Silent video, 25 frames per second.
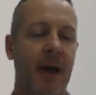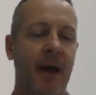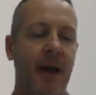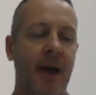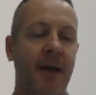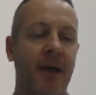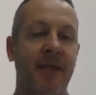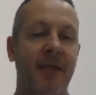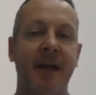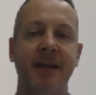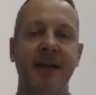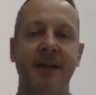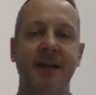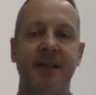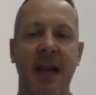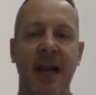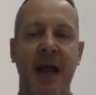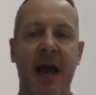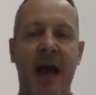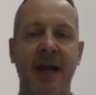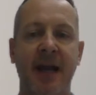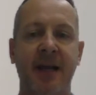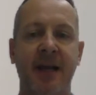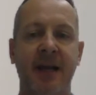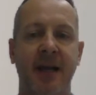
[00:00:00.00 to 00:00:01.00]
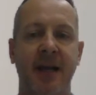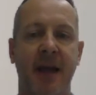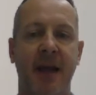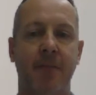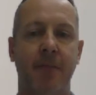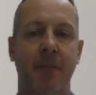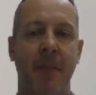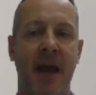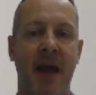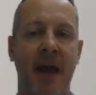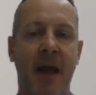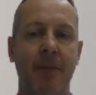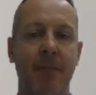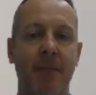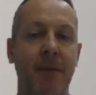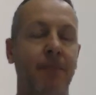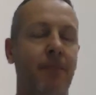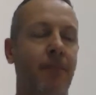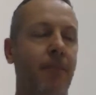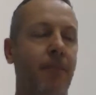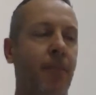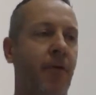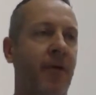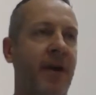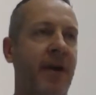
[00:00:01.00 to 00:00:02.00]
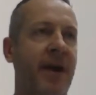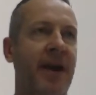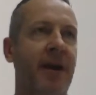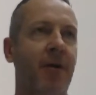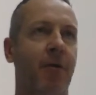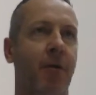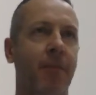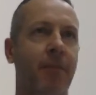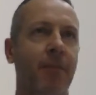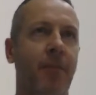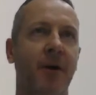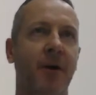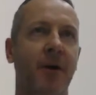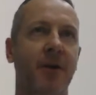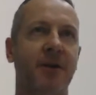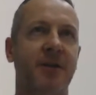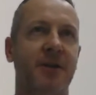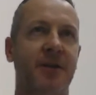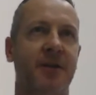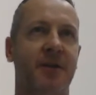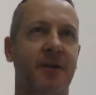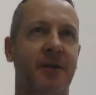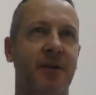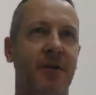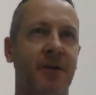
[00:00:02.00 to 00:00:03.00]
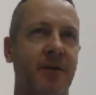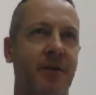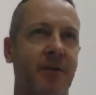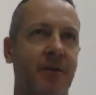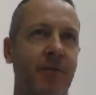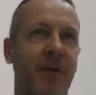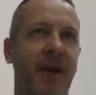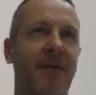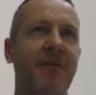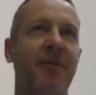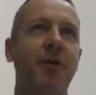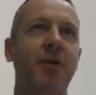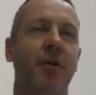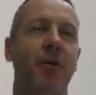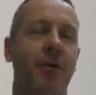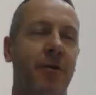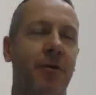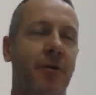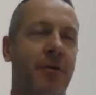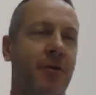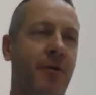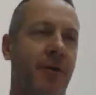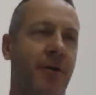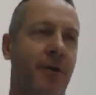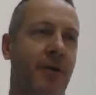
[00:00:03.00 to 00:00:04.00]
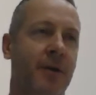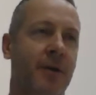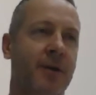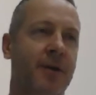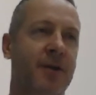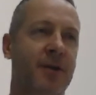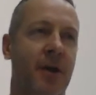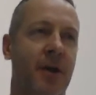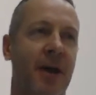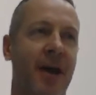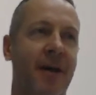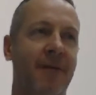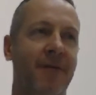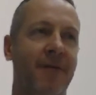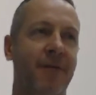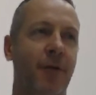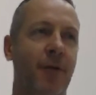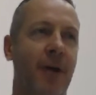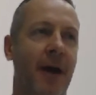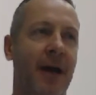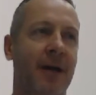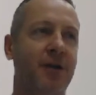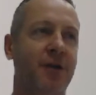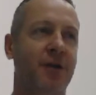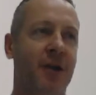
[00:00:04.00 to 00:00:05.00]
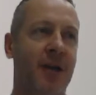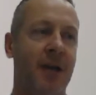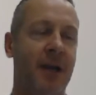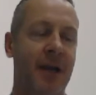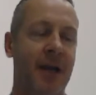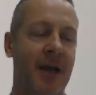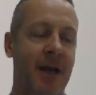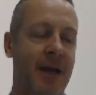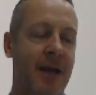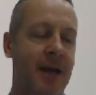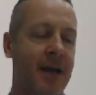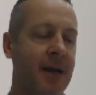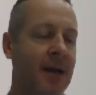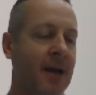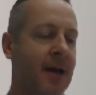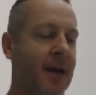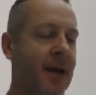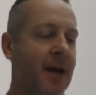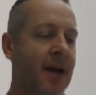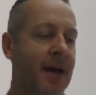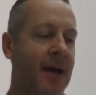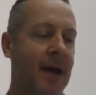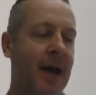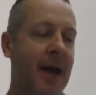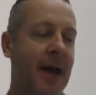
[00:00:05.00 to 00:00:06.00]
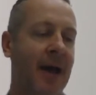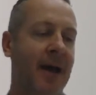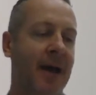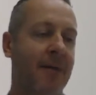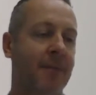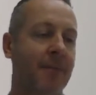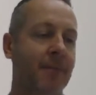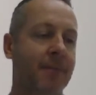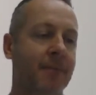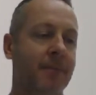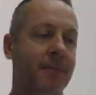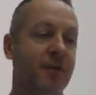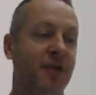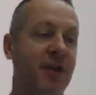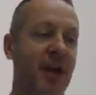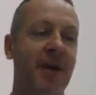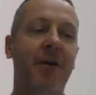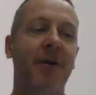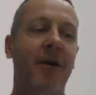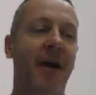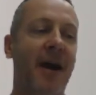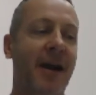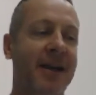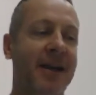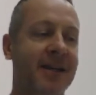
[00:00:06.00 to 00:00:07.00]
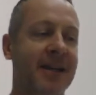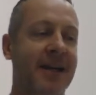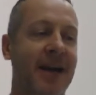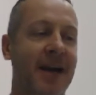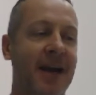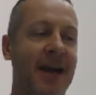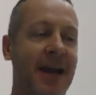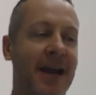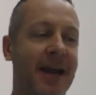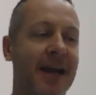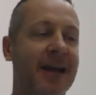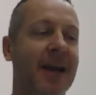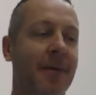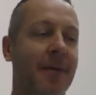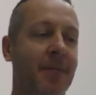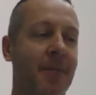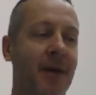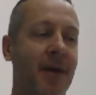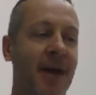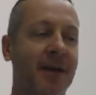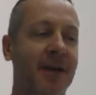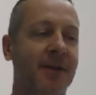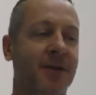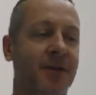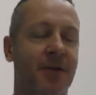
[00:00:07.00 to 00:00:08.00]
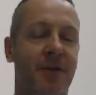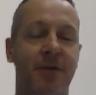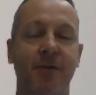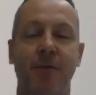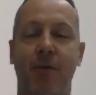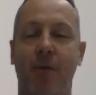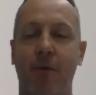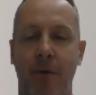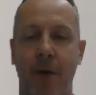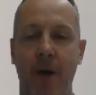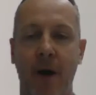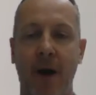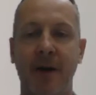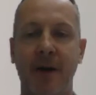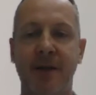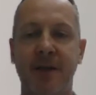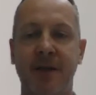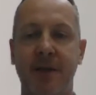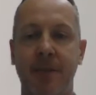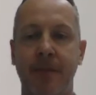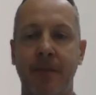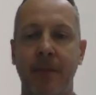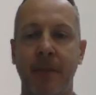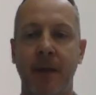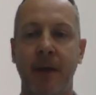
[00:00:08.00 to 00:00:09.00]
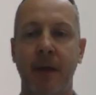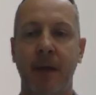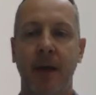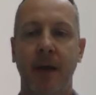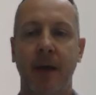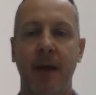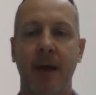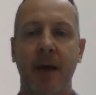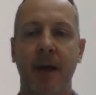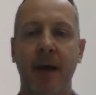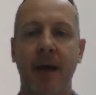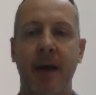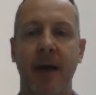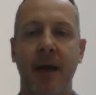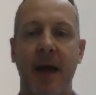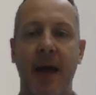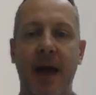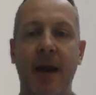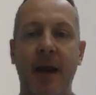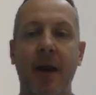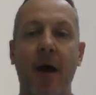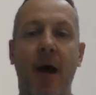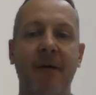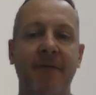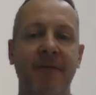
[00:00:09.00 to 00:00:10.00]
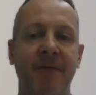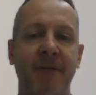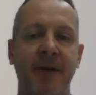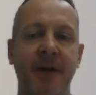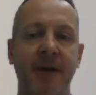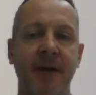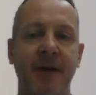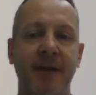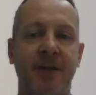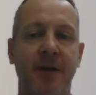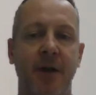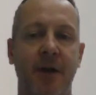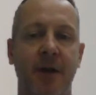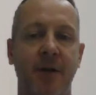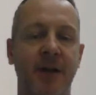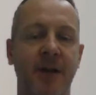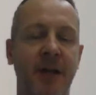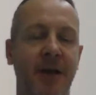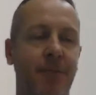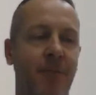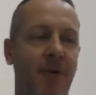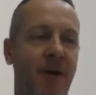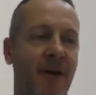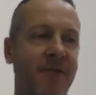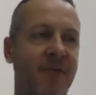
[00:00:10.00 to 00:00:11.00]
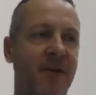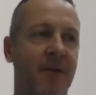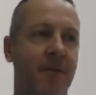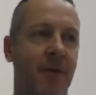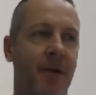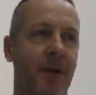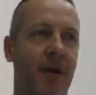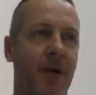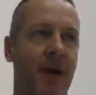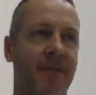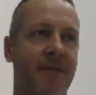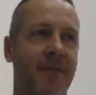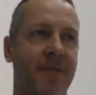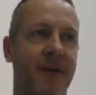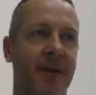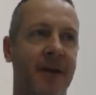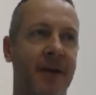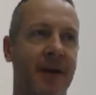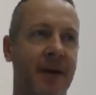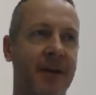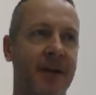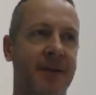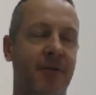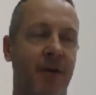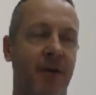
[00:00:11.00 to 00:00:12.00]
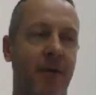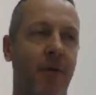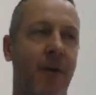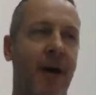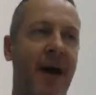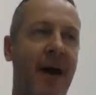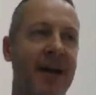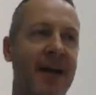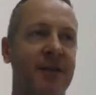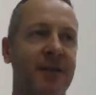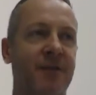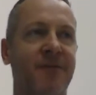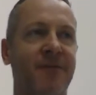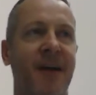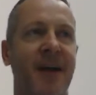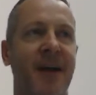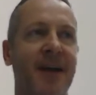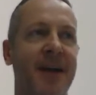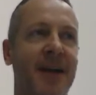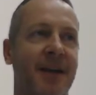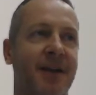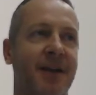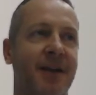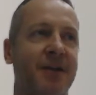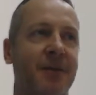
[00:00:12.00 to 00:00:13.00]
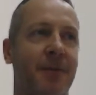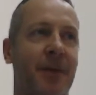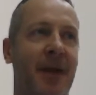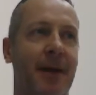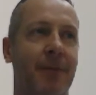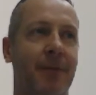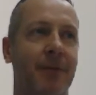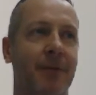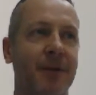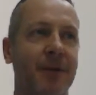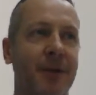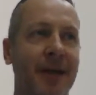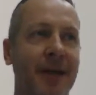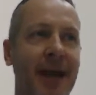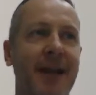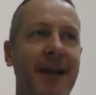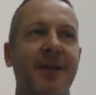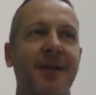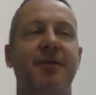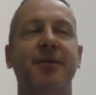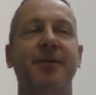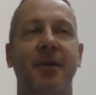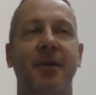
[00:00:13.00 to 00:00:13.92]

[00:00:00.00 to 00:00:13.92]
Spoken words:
Things like it may be pre or post revenue, so have you actually generated any income yet or not? And often it's not yet profitable. Often it requires funding to be able to get it to the